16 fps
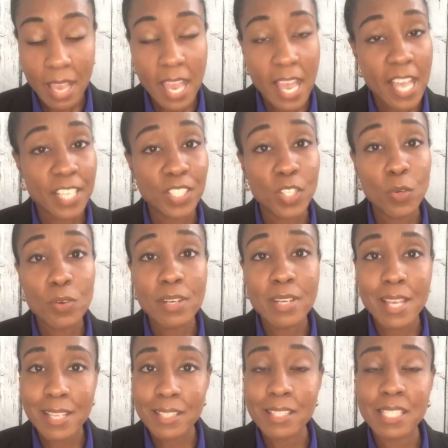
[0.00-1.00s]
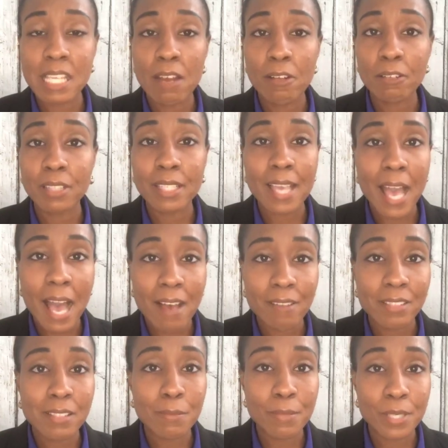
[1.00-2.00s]
And you don't necessarily have
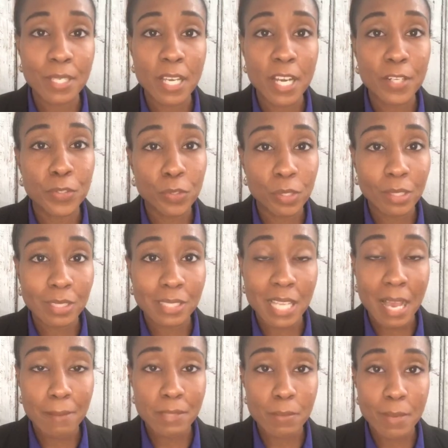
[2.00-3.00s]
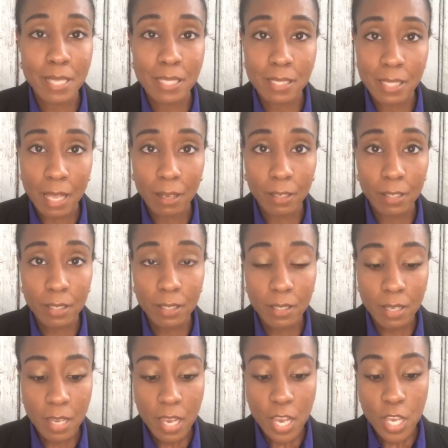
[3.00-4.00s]
to be a New York Times bestseller.
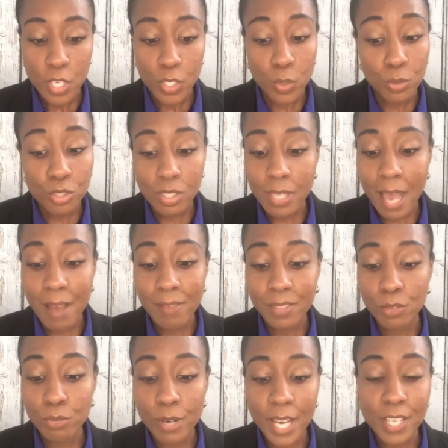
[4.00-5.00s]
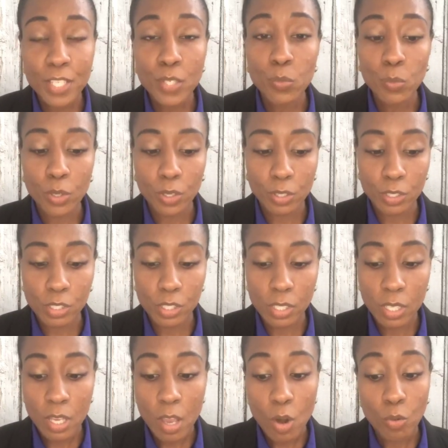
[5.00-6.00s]
You just have to write your words,
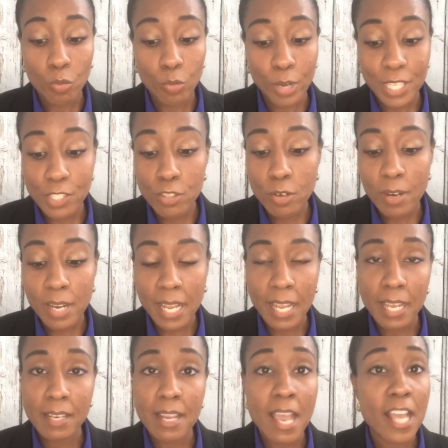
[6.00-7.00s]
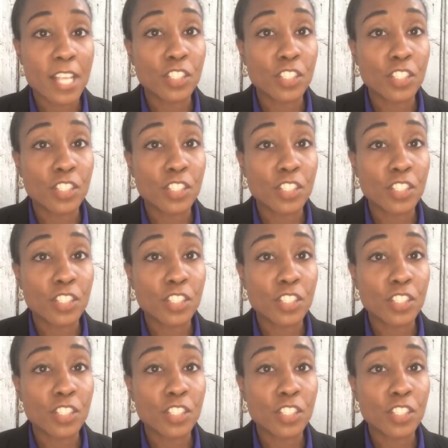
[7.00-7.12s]
raise your hand, and